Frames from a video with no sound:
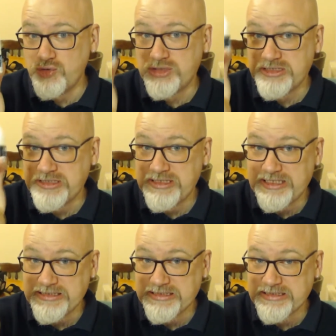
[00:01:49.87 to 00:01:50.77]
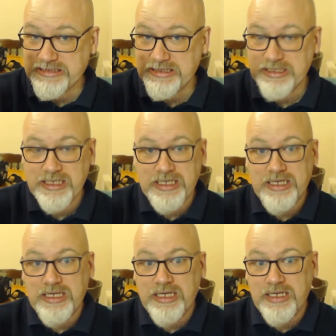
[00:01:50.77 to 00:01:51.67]
juice is in this,
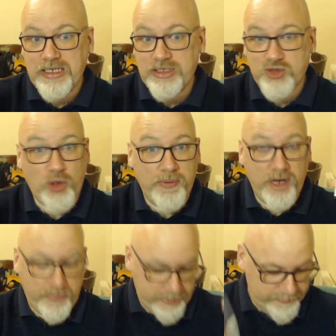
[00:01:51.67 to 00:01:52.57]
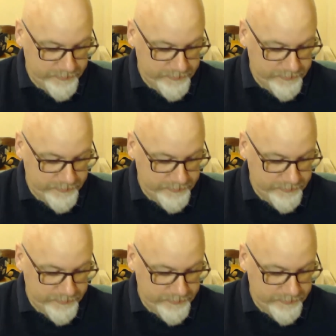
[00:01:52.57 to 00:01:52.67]
and you top it up.